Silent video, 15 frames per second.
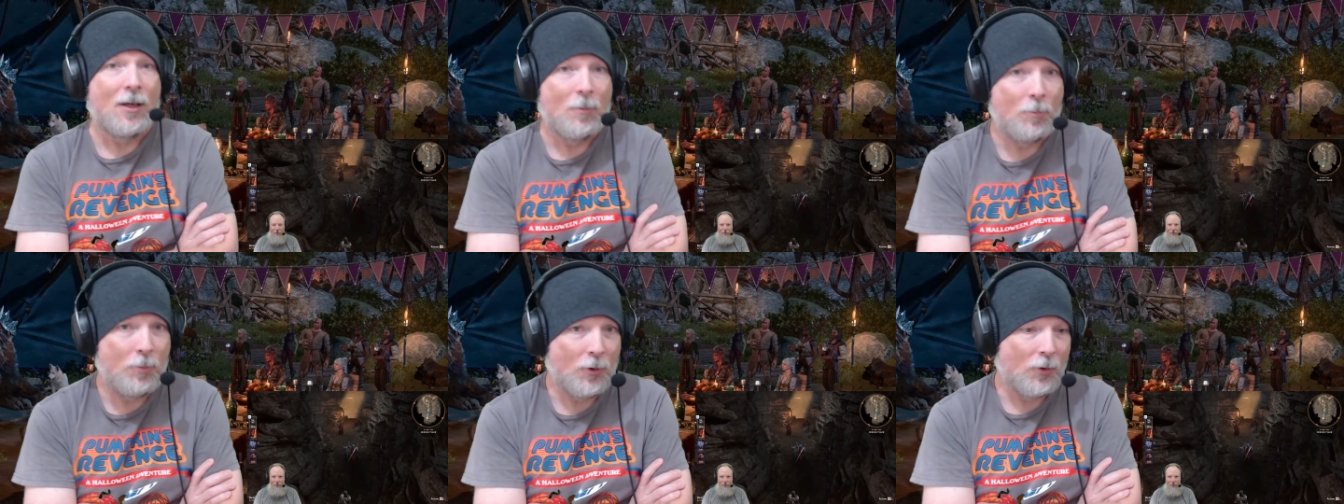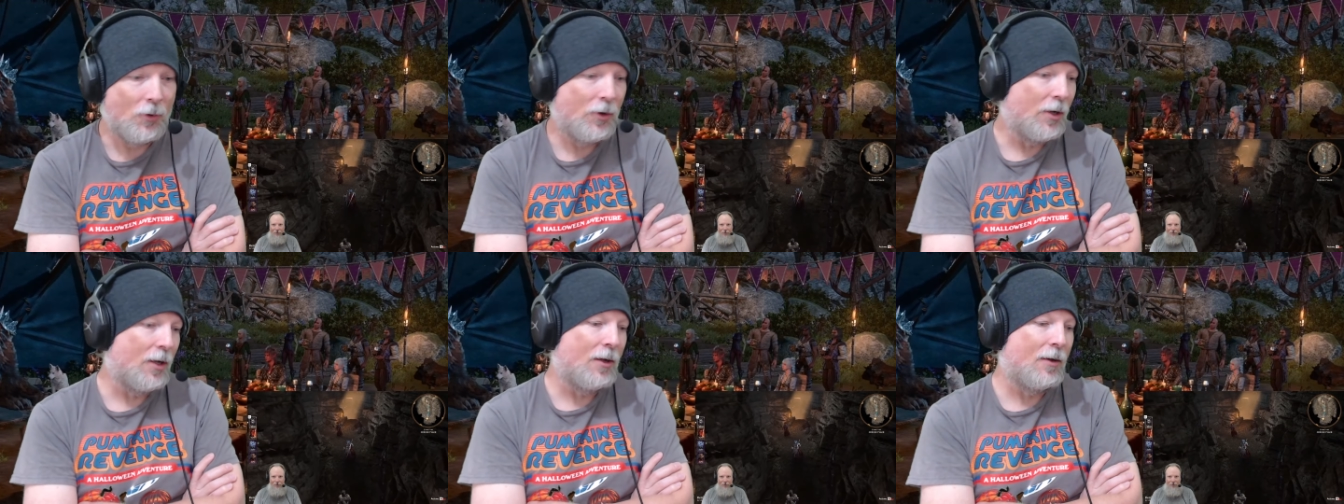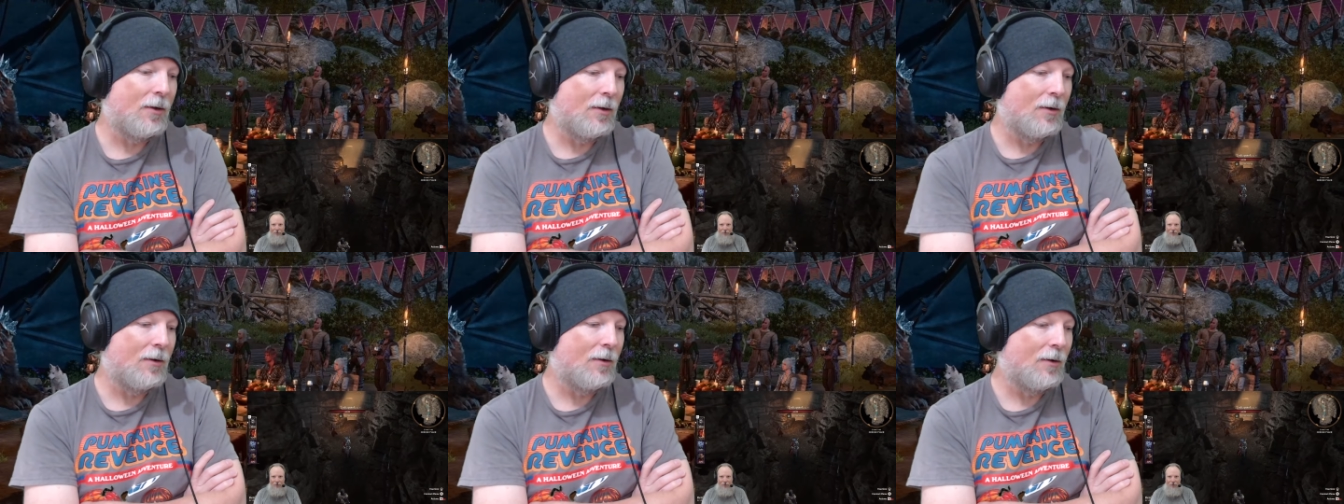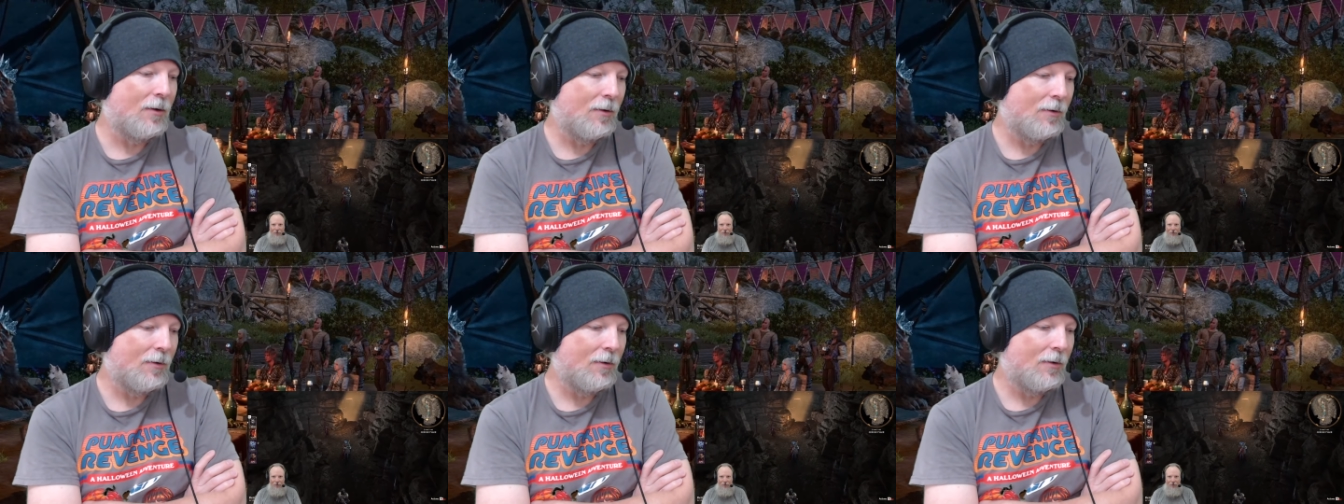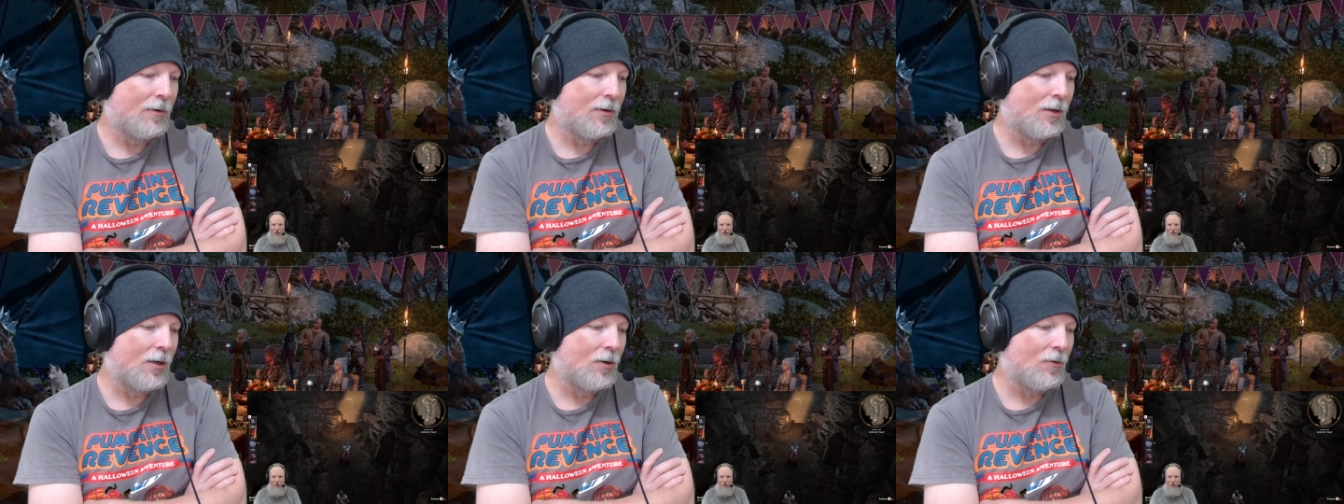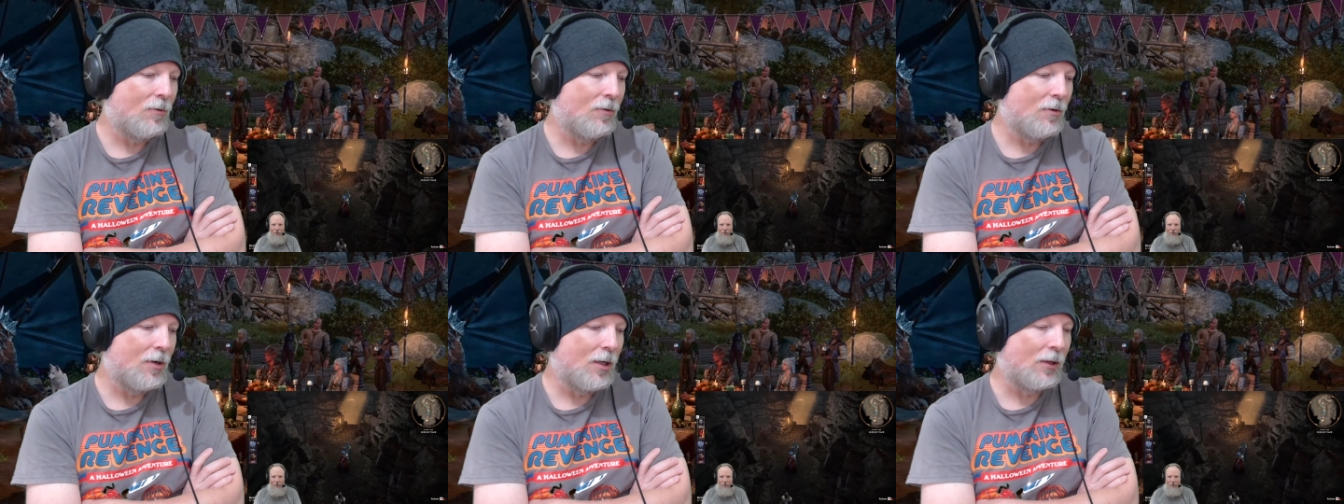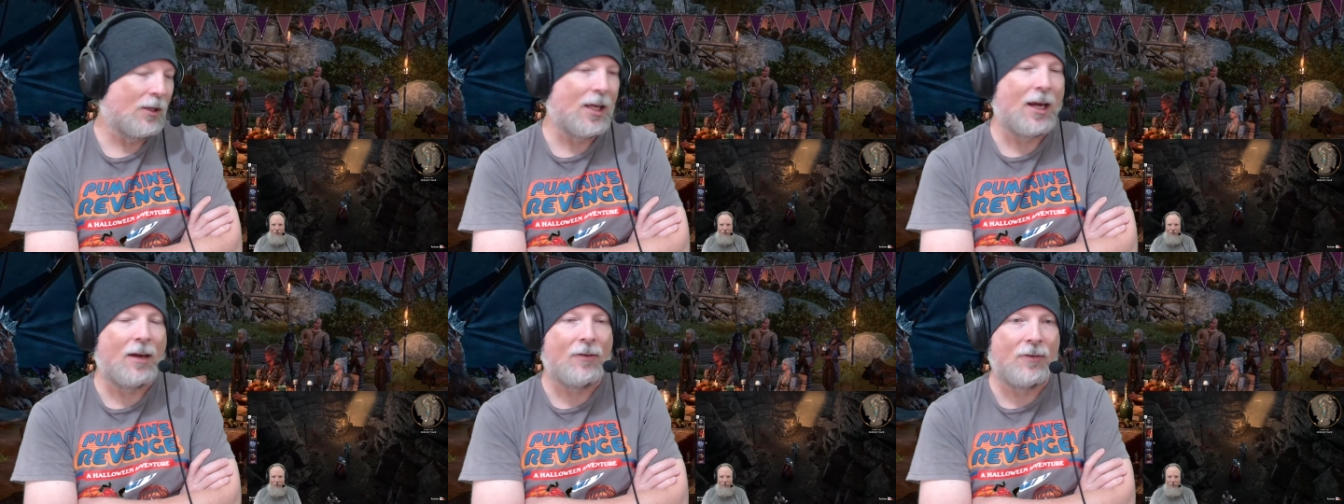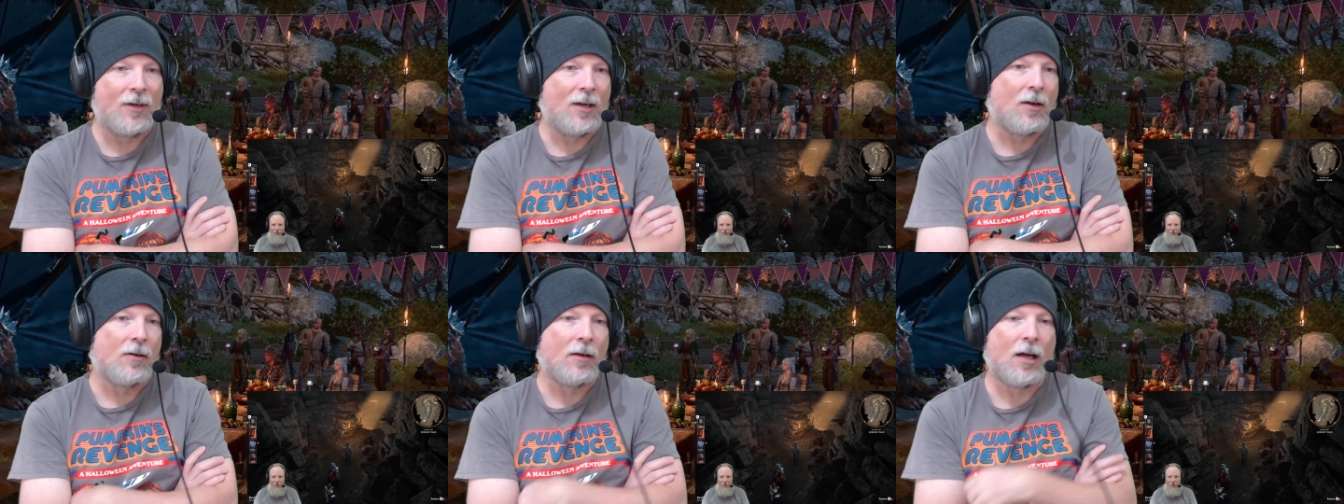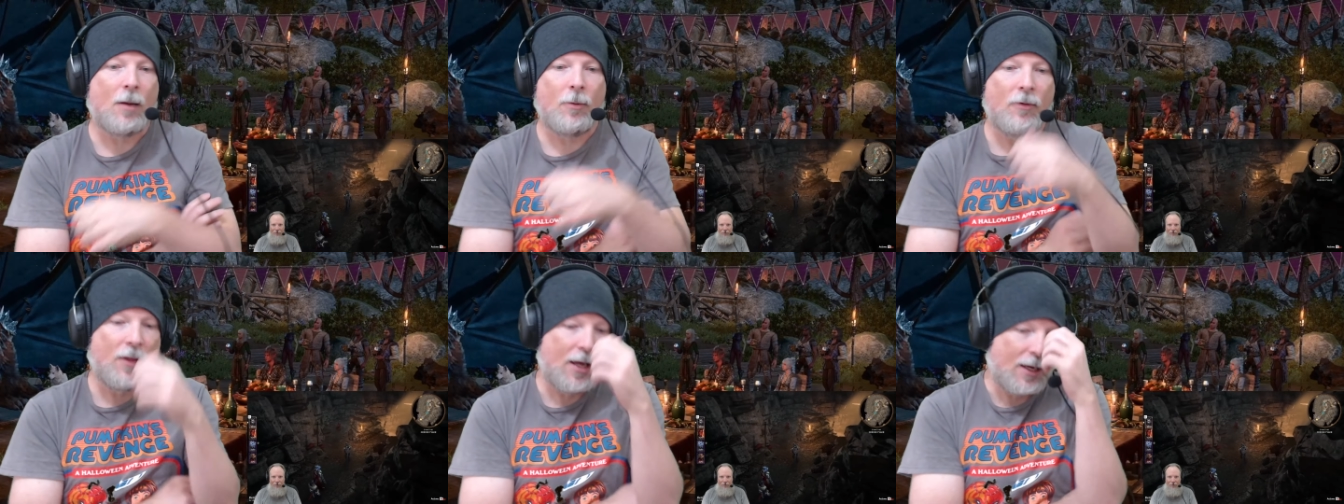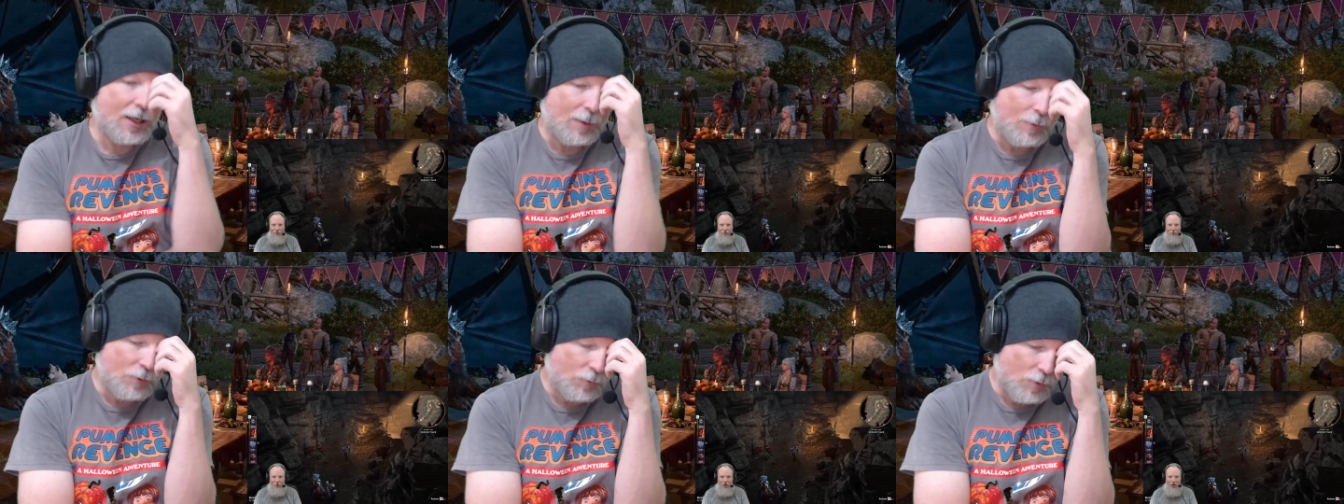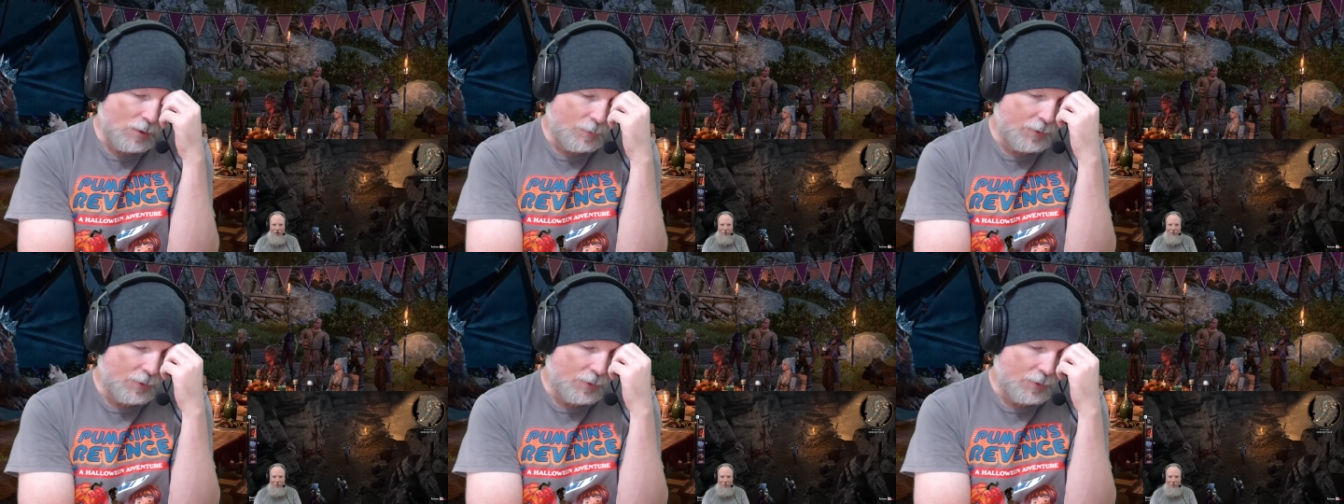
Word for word: build a, a, a you know, a legacy on top of that game as well.